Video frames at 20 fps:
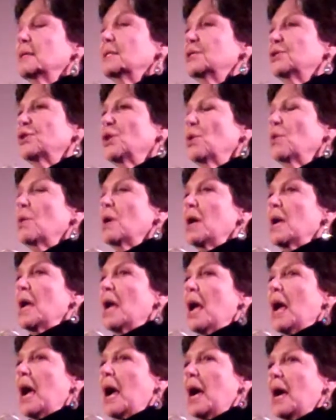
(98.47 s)
So
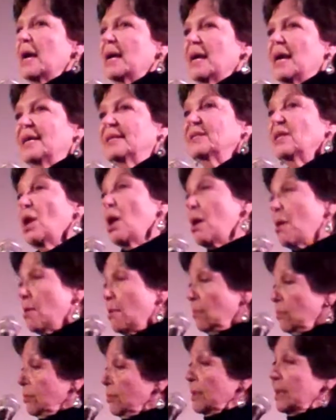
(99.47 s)
I said,
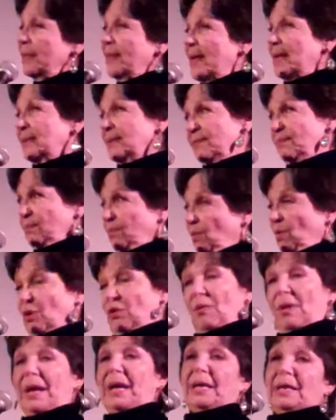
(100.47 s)
"Oh, really? That's
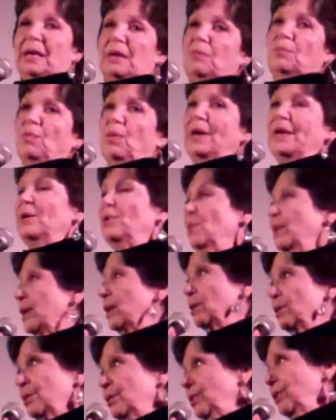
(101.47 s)
great. When are
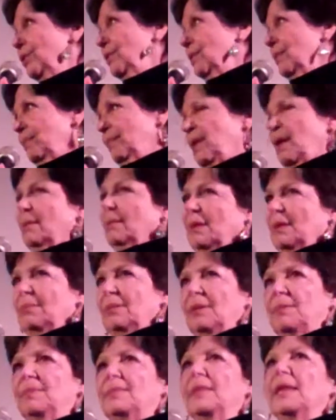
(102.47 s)
you going to do it?" Blah, blah,
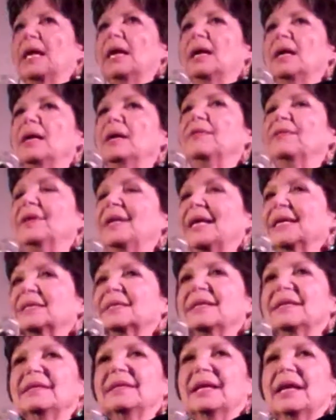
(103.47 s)
blah. Next
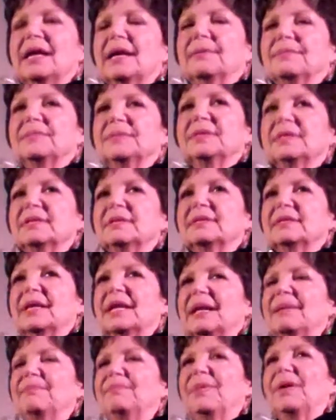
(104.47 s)
thing that happens is
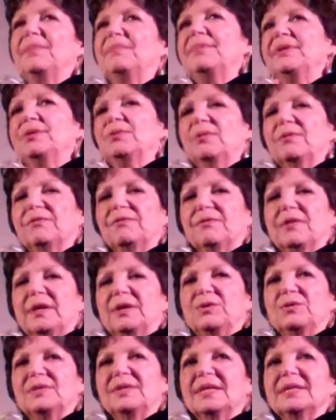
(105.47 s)
that I bump into a
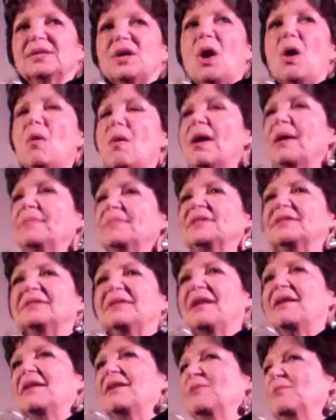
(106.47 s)
friend who says, "Oh, I'm
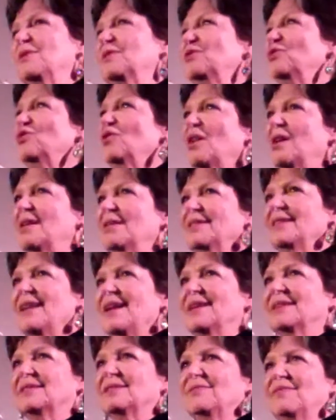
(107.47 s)
studying with John
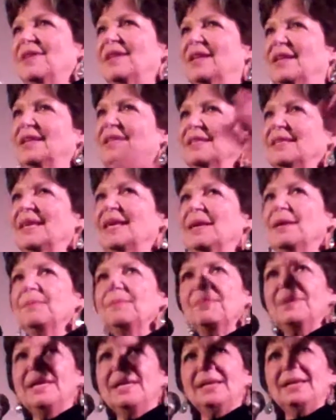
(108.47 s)
Cassavetes."
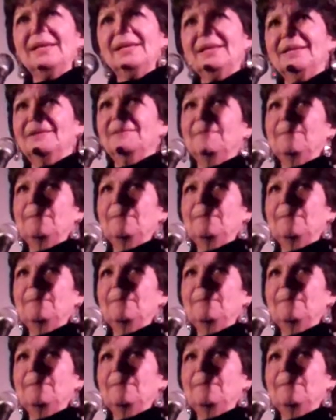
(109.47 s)
Bing!